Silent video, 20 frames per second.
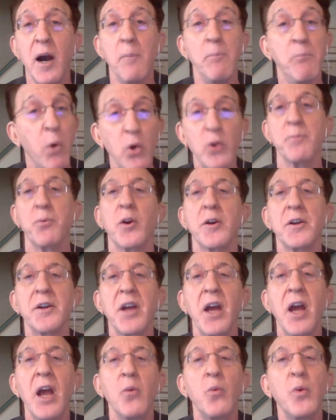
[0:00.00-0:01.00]
More
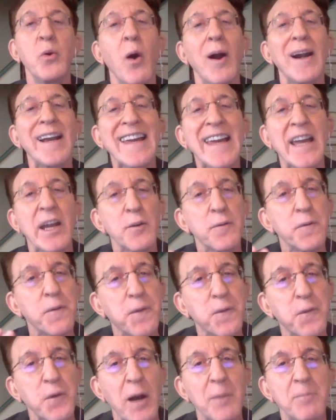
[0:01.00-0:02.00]
important, we want to hear
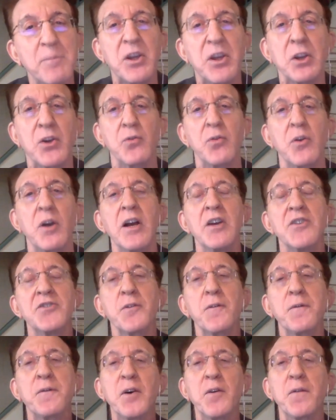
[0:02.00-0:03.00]
from you.
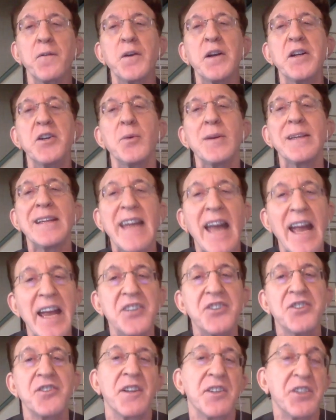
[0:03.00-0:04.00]
So feel free to
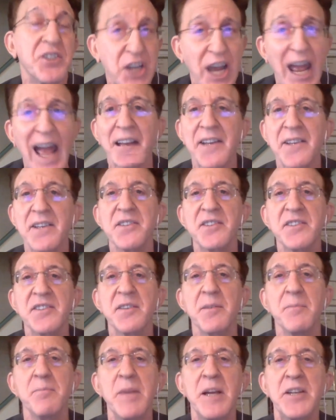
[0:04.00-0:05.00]
engage in the chat and
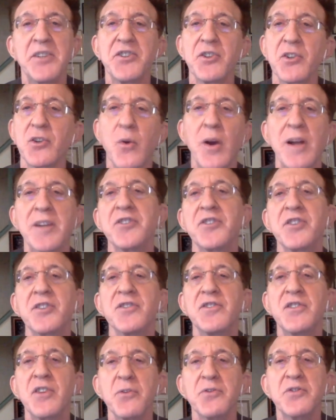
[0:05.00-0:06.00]
submit your
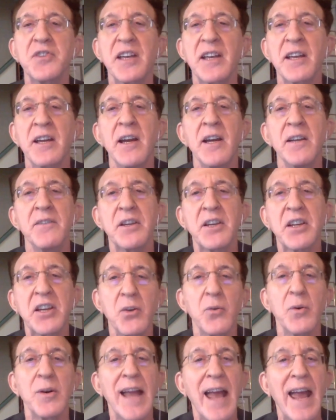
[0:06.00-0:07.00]
questions using the
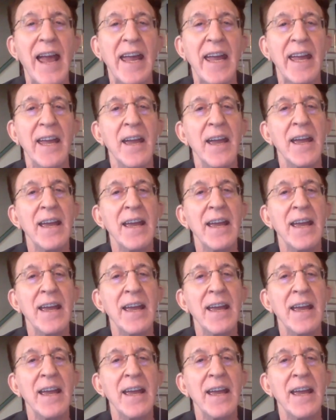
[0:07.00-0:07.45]
Q&A.